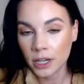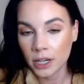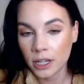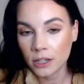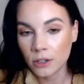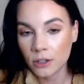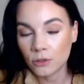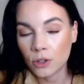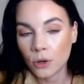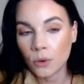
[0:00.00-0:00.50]

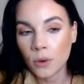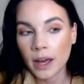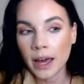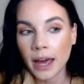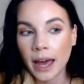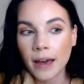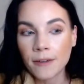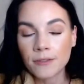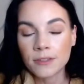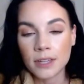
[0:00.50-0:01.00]
You don't
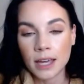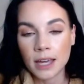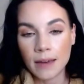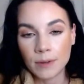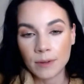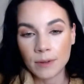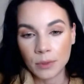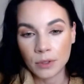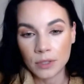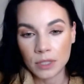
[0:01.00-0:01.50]
have to
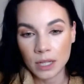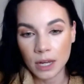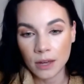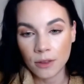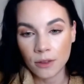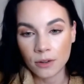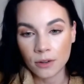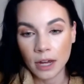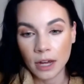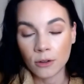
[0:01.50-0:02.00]
have it put
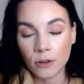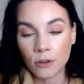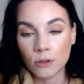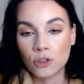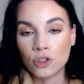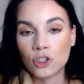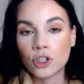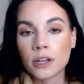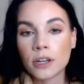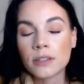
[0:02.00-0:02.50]
together now.
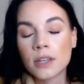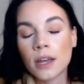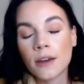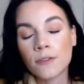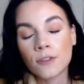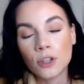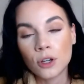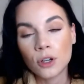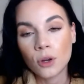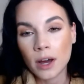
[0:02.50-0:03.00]
You just
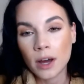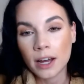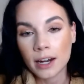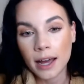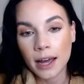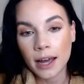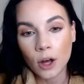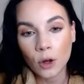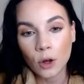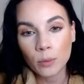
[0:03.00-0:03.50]
have to know how to
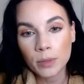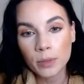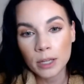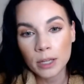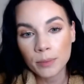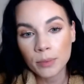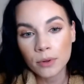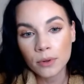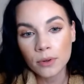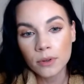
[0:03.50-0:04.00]
help
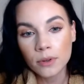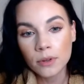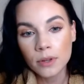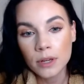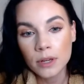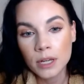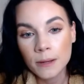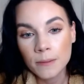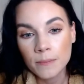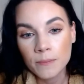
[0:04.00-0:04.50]
people
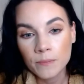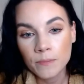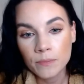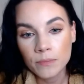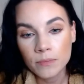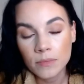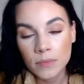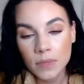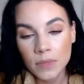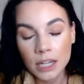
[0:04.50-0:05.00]

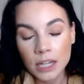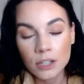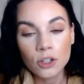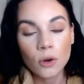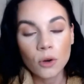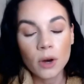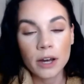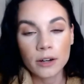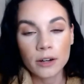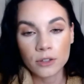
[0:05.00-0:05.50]
and
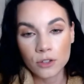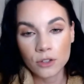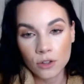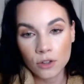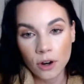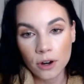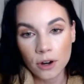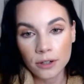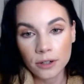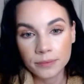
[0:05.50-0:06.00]
know how to
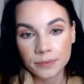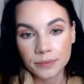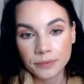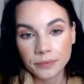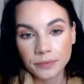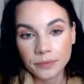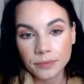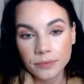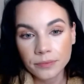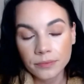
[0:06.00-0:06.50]
start,
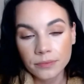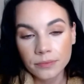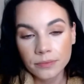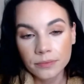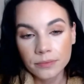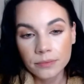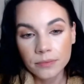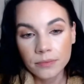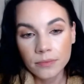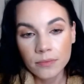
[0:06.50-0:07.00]

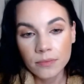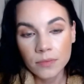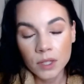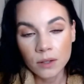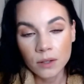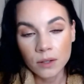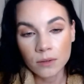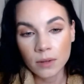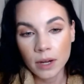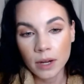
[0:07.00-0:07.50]

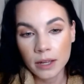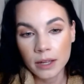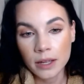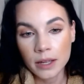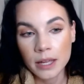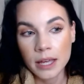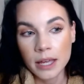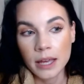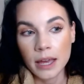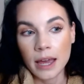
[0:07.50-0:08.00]
right?
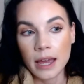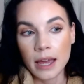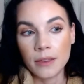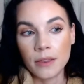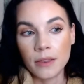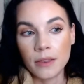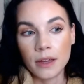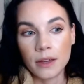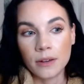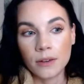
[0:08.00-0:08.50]

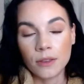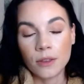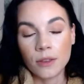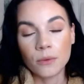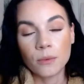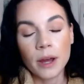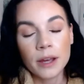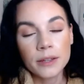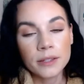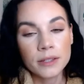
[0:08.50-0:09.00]
And then
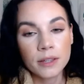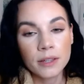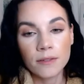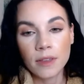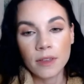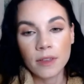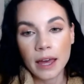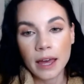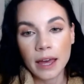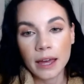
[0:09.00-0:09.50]
the rest of
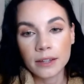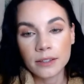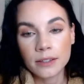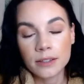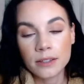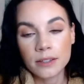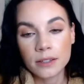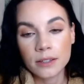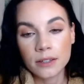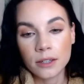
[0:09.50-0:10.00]
that,
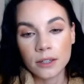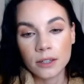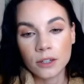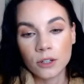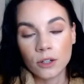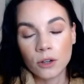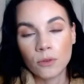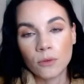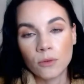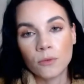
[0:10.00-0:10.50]
you
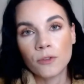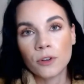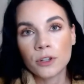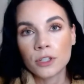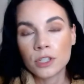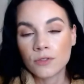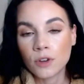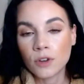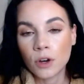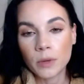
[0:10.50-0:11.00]
know,
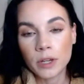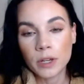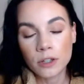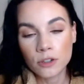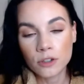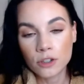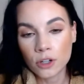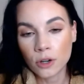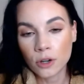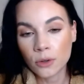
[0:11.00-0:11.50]
first of all, we
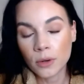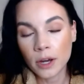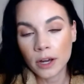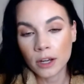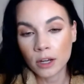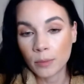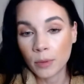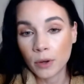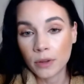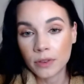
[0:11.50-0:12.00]
can show you
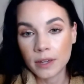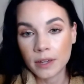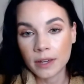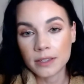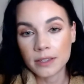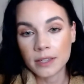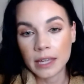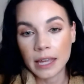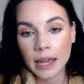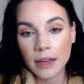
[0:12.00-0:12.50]
how to put
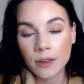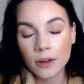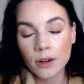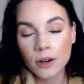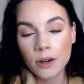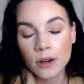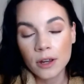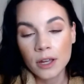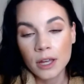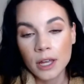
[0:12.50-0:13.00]
that
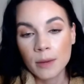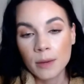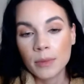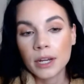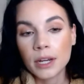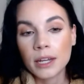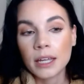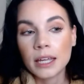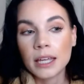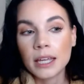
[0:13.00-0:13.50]
together.
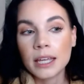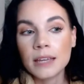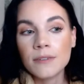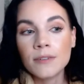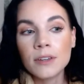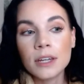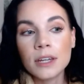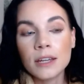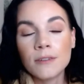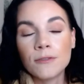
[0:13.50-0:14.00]
But
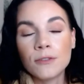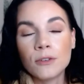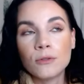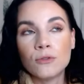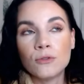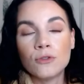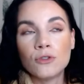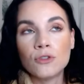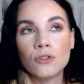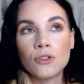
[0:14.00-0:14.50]
even if
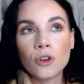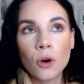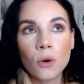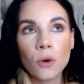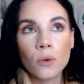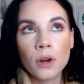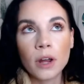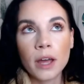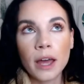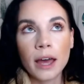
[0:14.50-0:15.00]
you
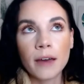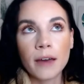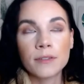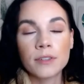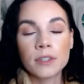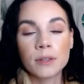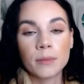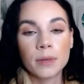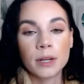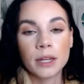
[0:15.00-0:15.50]
don't have
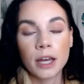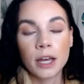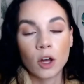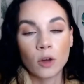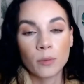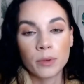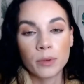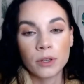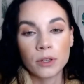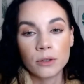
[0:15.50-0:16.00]
somebody
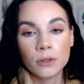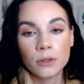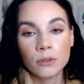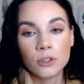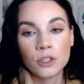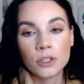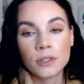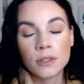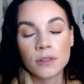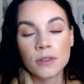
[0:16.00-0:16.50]
helping you,
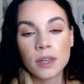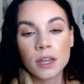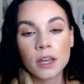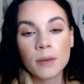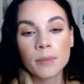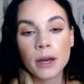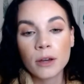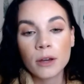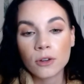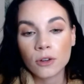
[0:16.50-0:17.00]
just think
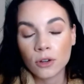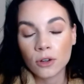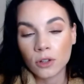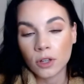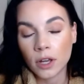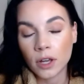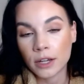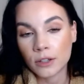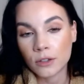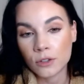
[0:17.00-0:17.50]
about your
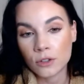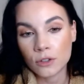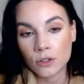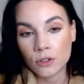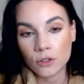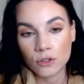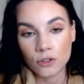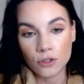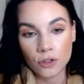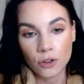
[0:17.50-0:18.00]
client's
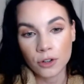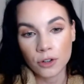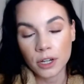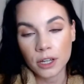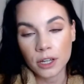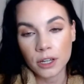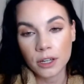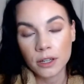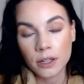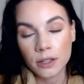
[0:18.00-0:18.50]

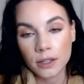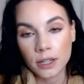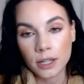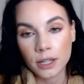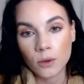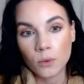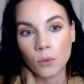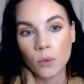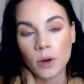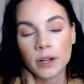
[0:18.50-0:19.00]
journey.
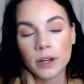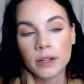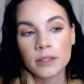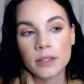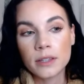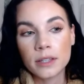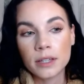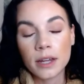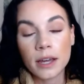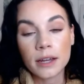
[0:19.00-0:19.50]
Like, what
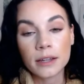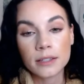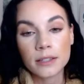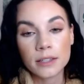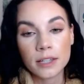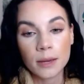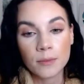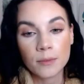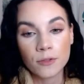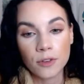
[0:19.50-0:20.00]
is the next
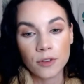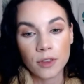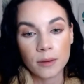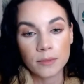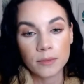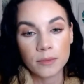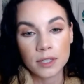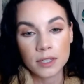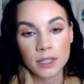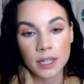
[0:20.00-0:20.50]
step for
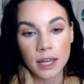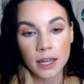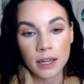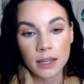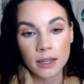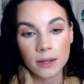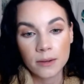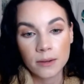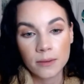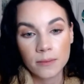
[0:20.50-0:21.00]
them to take?
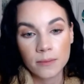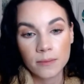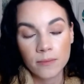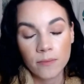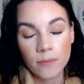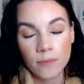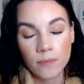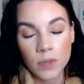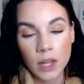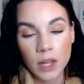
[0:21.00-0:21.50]

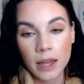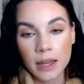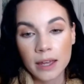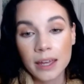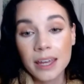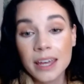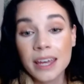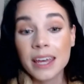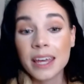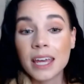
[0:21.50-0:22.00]
Okay.